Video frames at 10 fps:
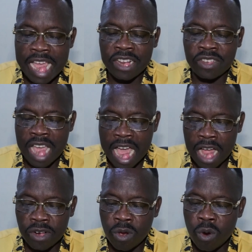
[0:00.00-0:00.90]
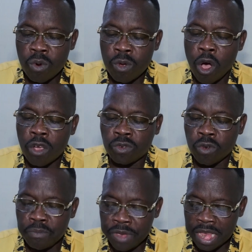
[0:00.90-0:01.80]
there is your heart, though will
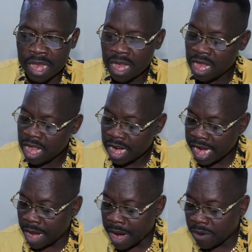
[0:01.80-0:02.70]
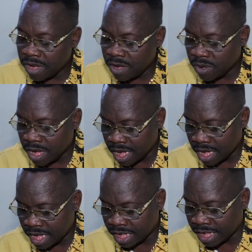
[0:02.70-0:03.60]
also be. Then I will read with
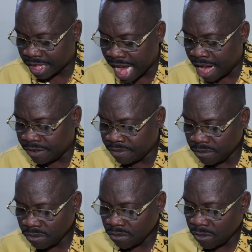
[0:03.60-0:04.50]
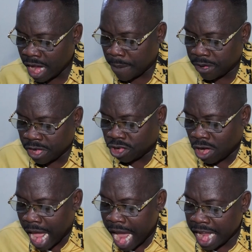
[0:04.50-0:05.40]
it. This says, sell your
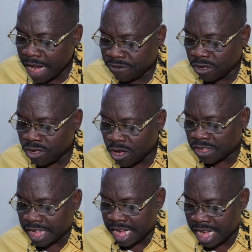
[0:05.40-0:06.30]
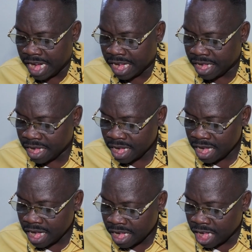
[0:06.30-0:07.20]
possession and give to those in need.
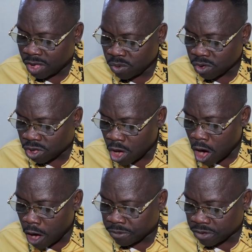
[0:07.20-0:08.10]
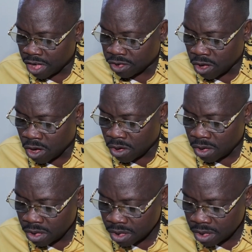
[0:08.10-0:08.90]
This will store up treasure